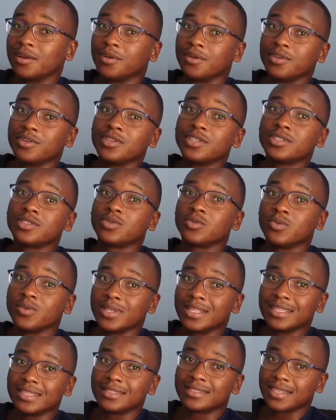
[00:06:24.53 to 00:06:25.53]
know, you need to
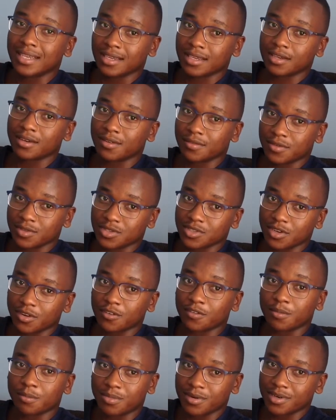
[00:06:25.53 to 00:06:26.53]
really take care of yourself